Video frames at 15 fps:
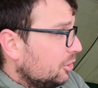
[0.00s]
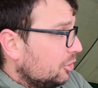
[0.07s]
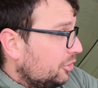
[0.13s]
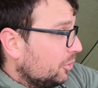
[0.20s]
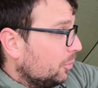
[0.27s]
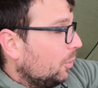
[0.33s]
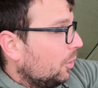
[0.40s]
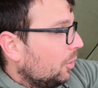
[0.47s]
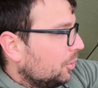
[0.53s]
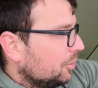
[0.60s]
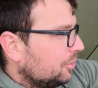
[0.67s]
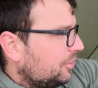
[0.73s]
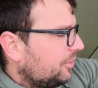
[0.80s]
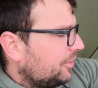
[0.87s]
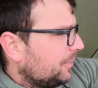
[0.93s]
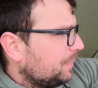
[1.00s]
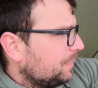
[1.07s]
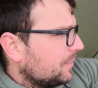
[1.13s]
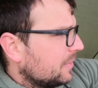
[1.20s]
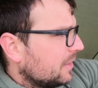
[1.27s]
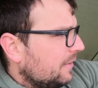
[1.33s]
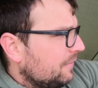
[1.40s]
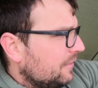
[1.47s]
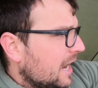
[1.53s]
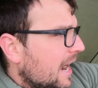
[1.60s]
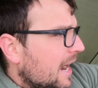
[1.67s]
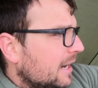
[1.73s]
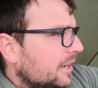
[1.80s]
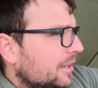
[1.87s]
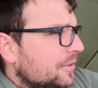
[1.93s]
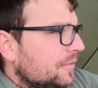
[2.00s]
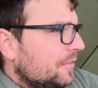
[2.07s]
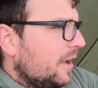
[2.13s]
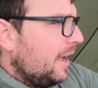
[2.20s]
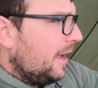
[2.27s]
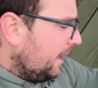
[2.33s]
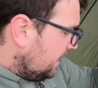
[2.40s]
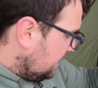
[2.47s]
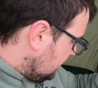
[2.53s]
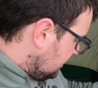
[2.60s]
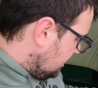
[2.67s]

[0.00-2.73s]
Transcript: towards the island there,